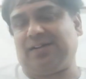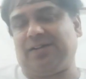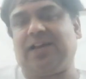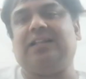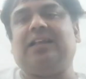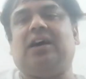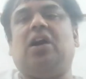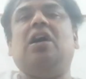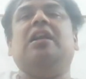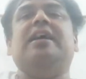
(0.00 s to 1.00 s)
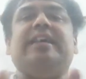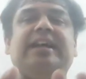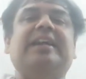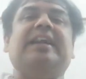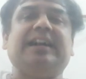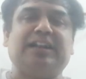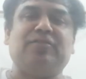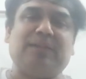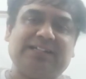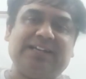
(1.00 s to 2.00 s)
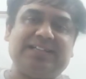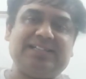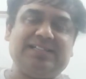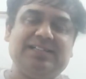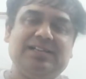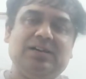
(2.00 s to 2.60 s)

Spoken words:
Okay, they are all iterative methods.